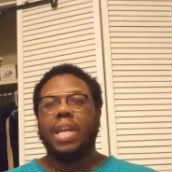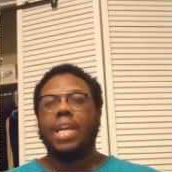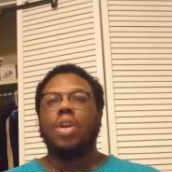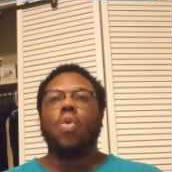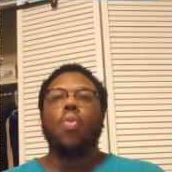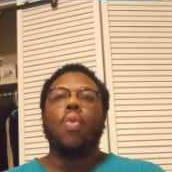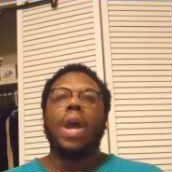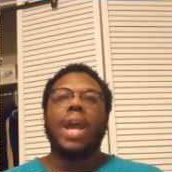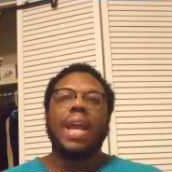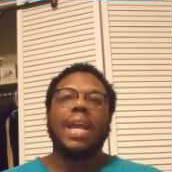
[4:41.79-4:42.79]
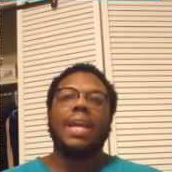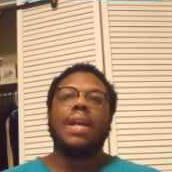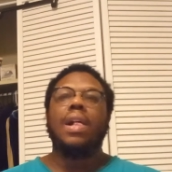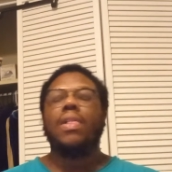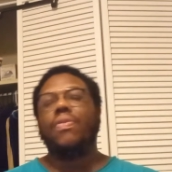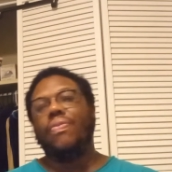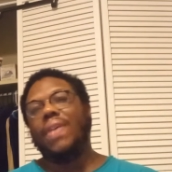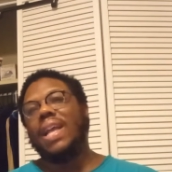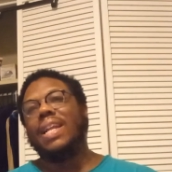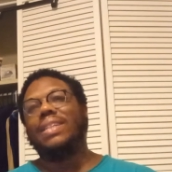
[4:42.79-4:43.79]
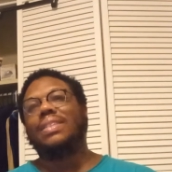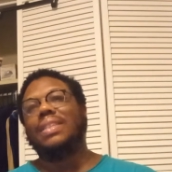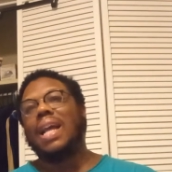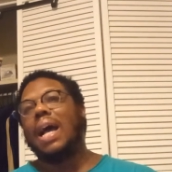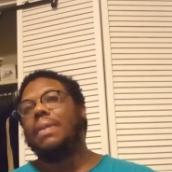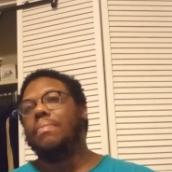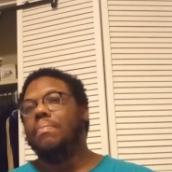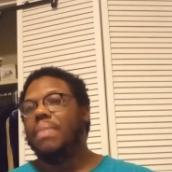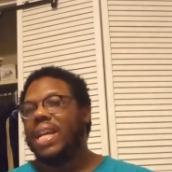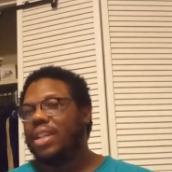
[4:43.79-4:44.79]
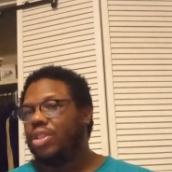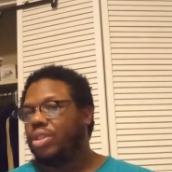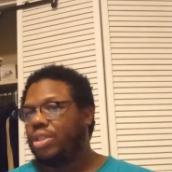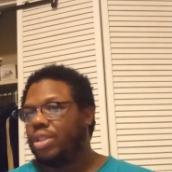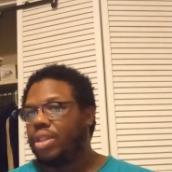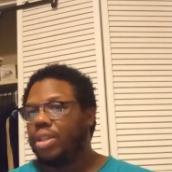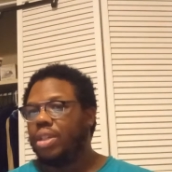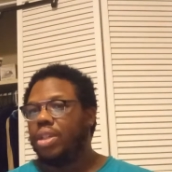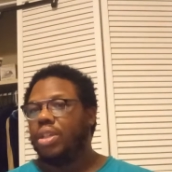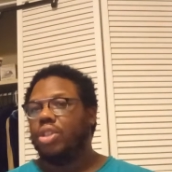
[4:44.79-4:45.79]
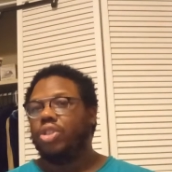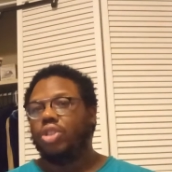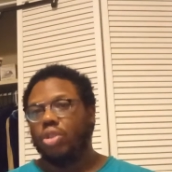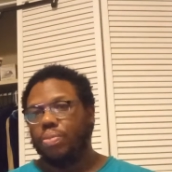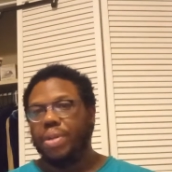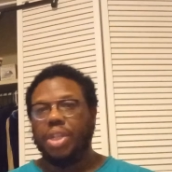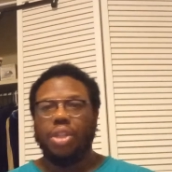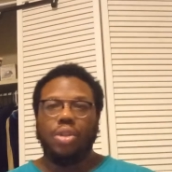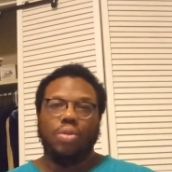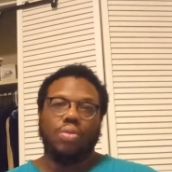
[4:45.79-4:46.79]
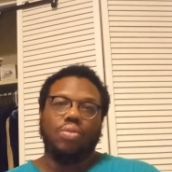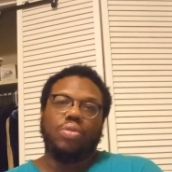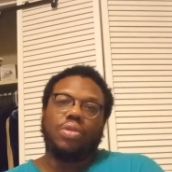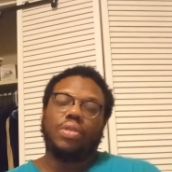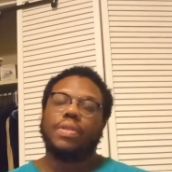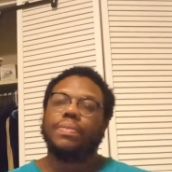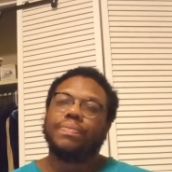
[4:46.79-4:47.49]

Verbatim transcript: in a way that is not meant to be used.